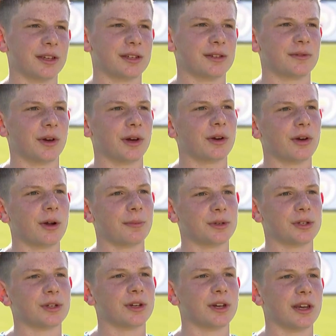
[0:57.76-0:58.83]
think it's a very good
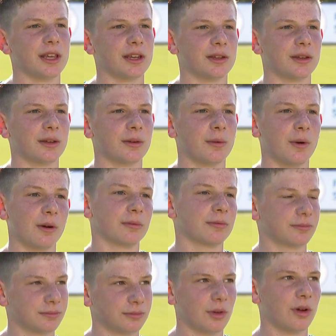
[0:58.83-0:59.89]
opportunity to, well,
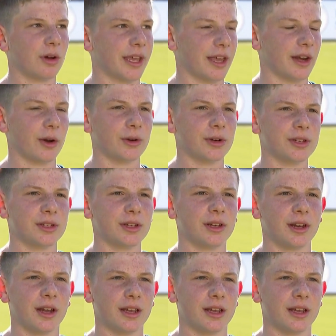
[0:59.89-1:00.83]
get noticed